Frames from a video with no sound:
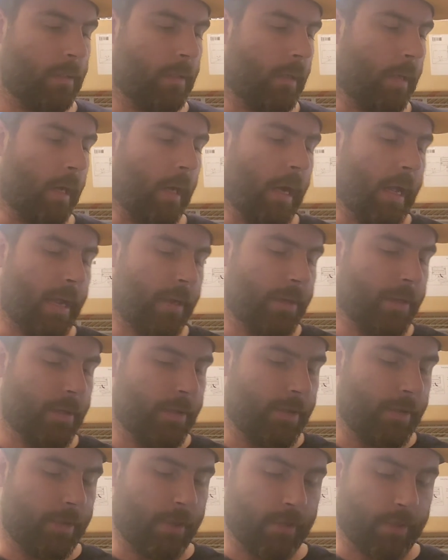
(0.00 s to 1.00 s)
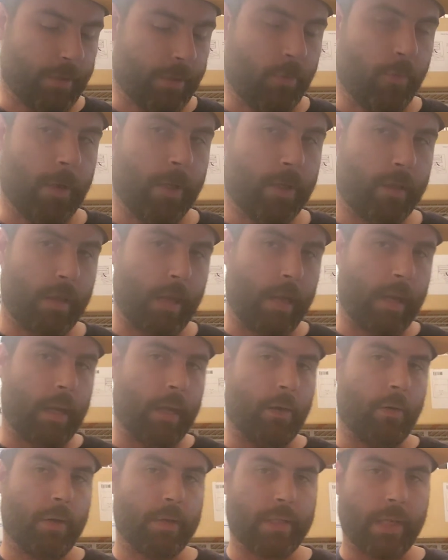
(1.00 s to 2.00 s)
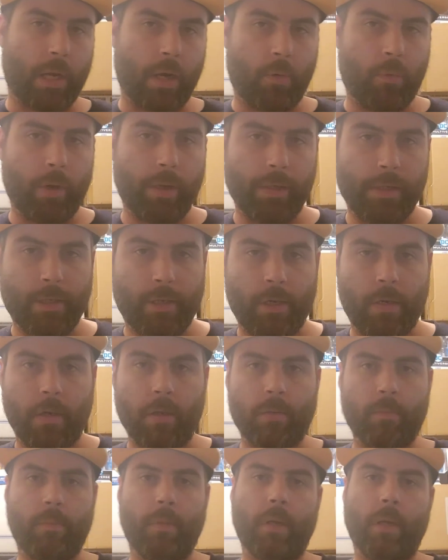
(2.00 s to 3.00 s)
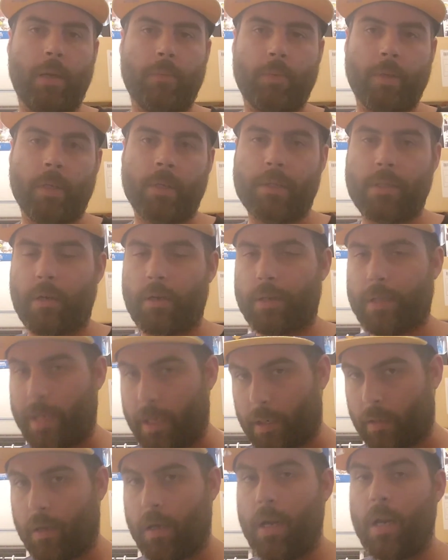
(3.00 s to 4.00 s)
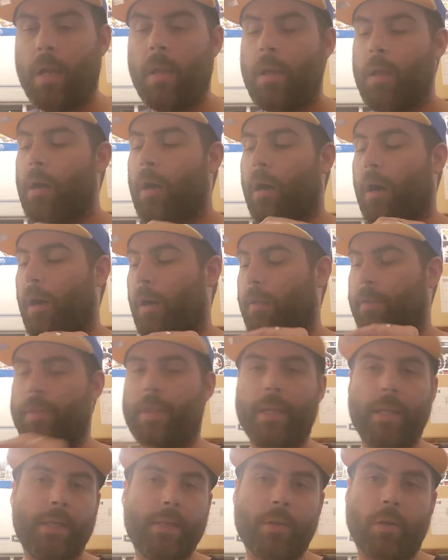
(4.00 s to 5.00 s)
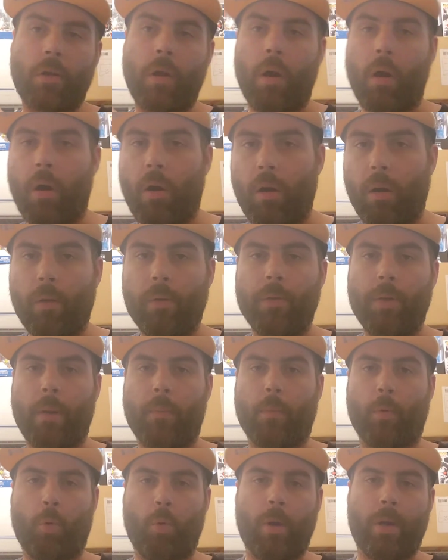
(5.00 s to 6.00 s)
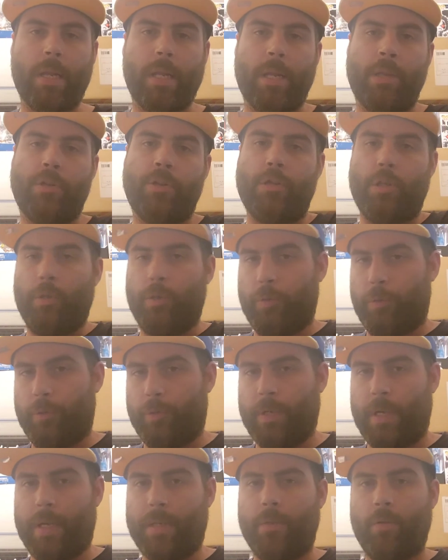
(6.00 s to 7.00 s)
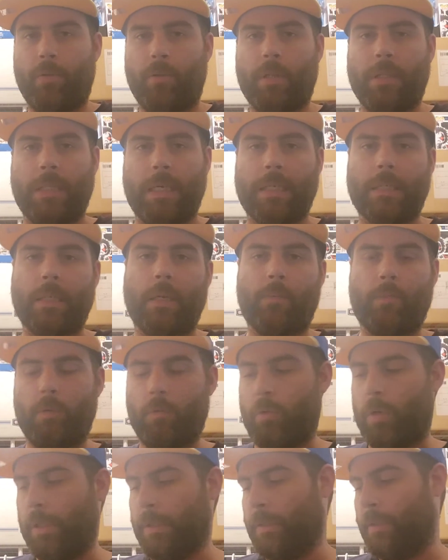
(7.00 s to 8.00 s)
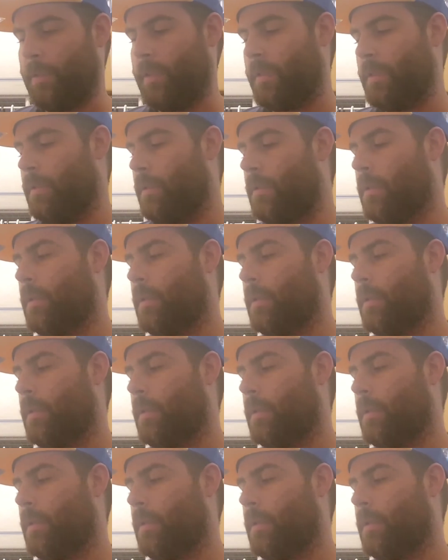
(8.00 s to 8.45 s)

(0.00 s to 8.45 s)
and just a quick thing, I know I said I wouldn't talk, but I'm going to talk here. These are all #1 issues. I do collect #1s.